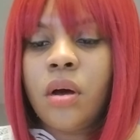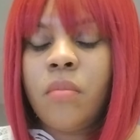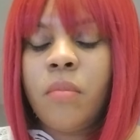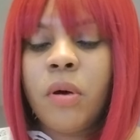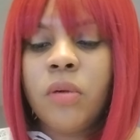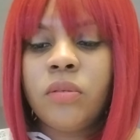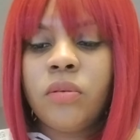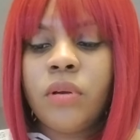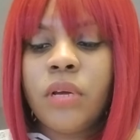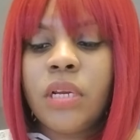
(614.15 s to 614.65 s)
I'm
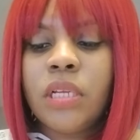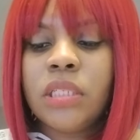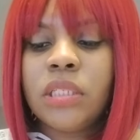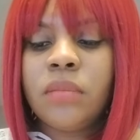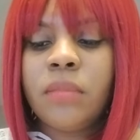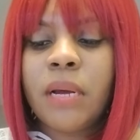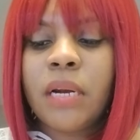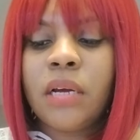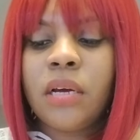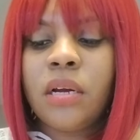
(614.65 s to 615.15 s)
also getting
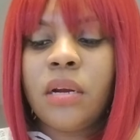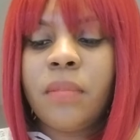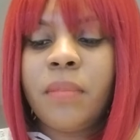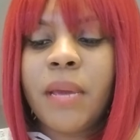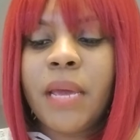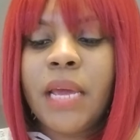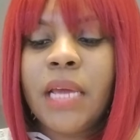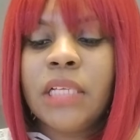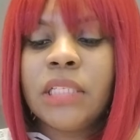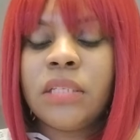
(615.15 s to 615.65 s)
somebody could have
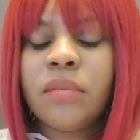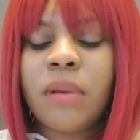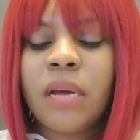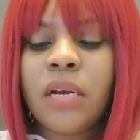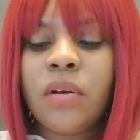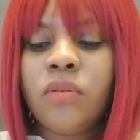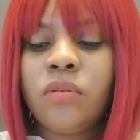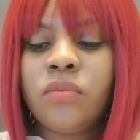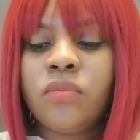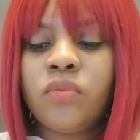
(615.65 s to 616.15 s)
paid
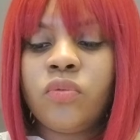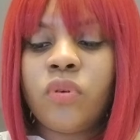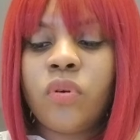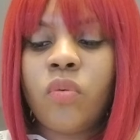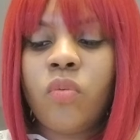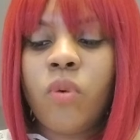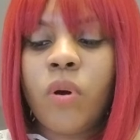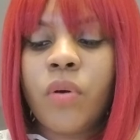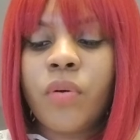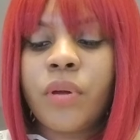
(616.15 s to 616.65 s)
somebody to do some sort
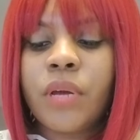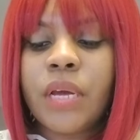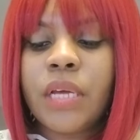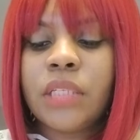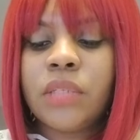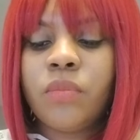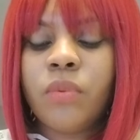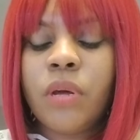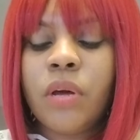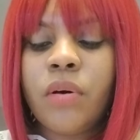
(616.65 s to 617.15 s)
of work
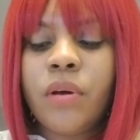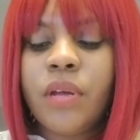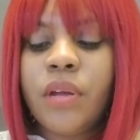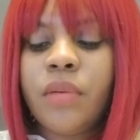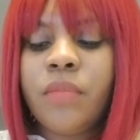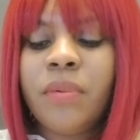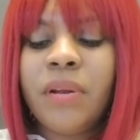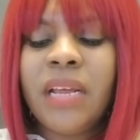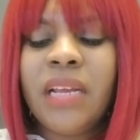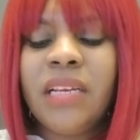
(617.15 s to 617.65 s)
as well
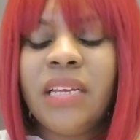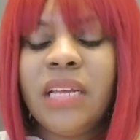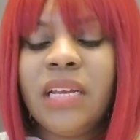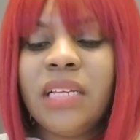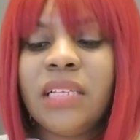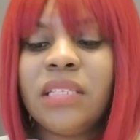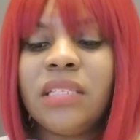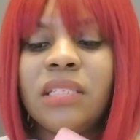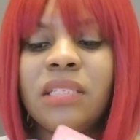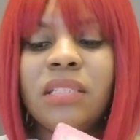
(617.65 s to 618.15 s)
here, but they did
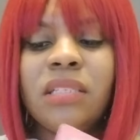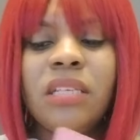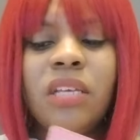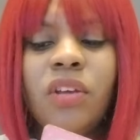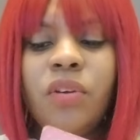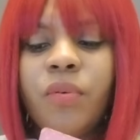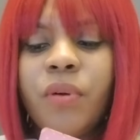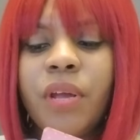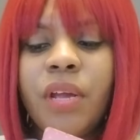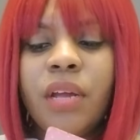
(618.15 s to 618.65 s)
this in
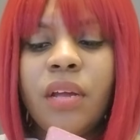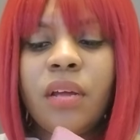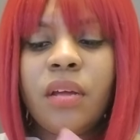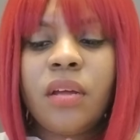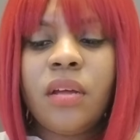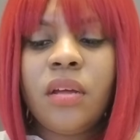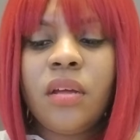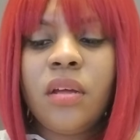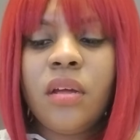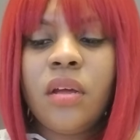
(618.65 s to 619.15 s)
secret.
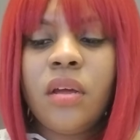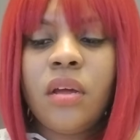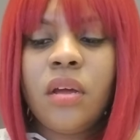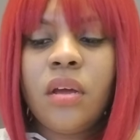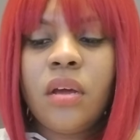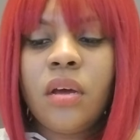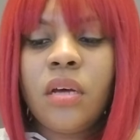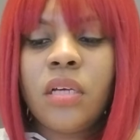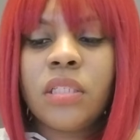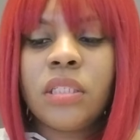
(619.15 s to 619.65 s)

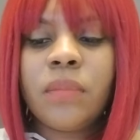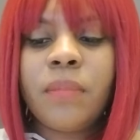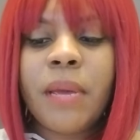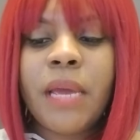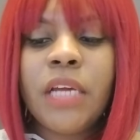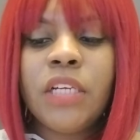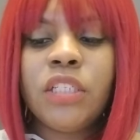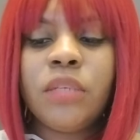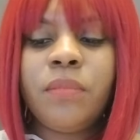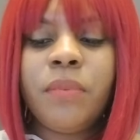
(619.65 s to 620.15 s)
Because the
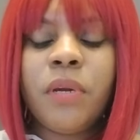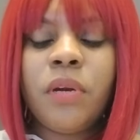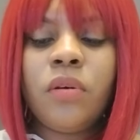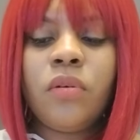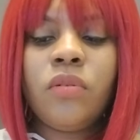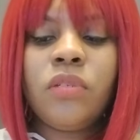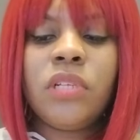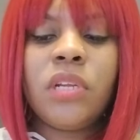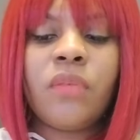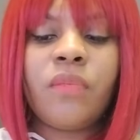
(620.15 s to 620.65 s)
Page of
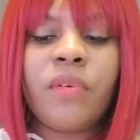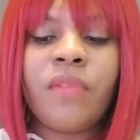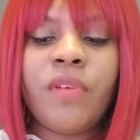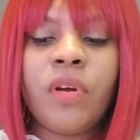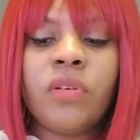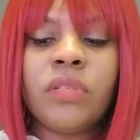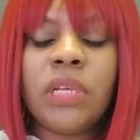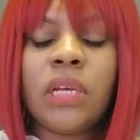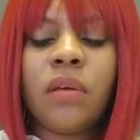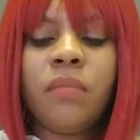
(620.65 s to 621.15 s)
Pentacles in the
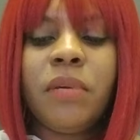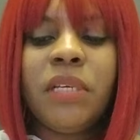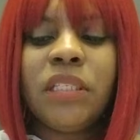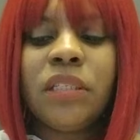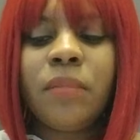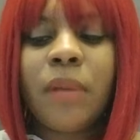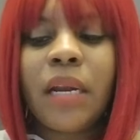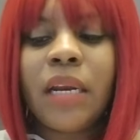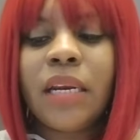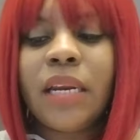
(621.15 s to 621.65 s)
reverse, that could be
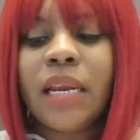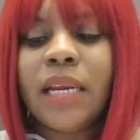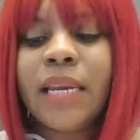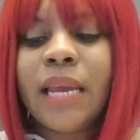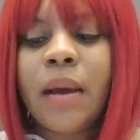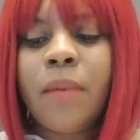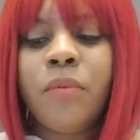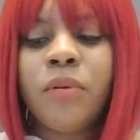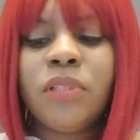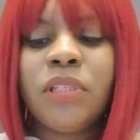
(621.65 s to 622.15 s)
somebody that
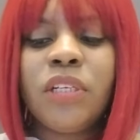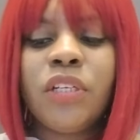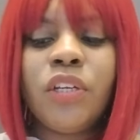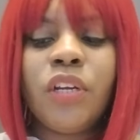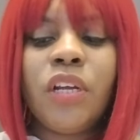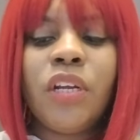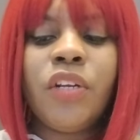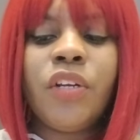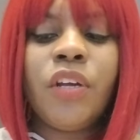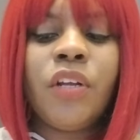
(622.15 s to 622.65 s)
dabbles
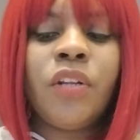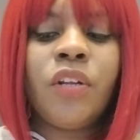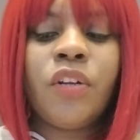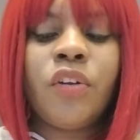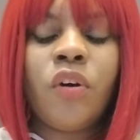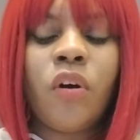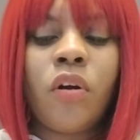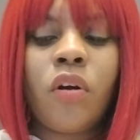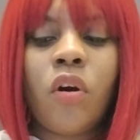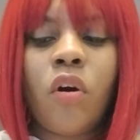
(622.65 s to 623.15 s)
in the
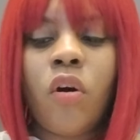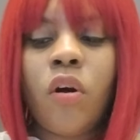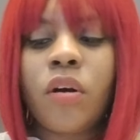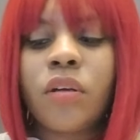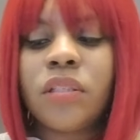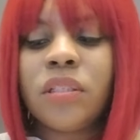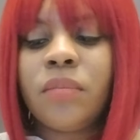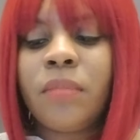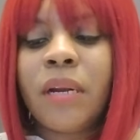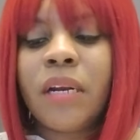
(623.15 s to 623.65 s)
dark
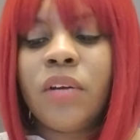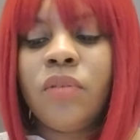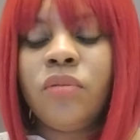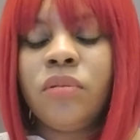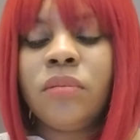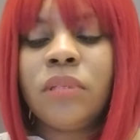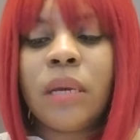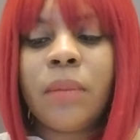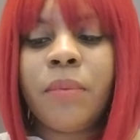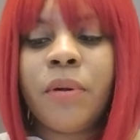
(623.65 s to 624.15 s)
art. Somebody do
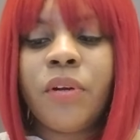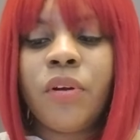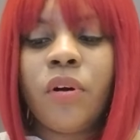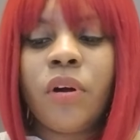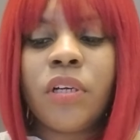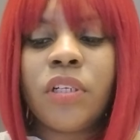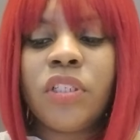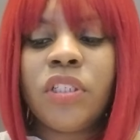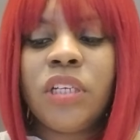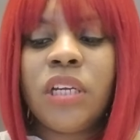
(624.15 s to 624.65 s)
some type of
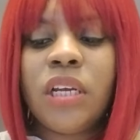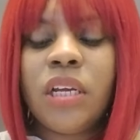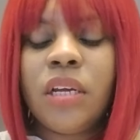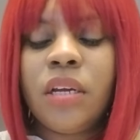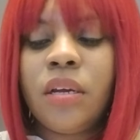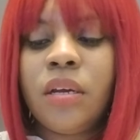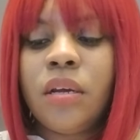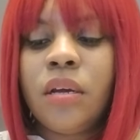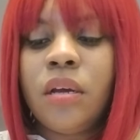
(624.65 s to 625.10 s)
dark shit.